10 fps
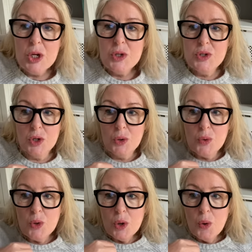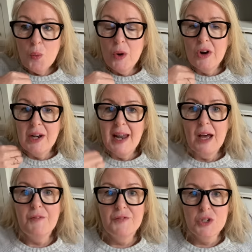So we're
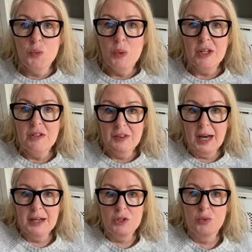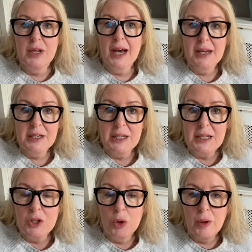left with that
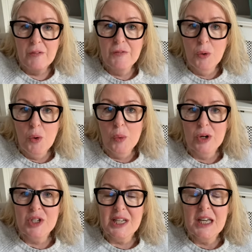reality going forward,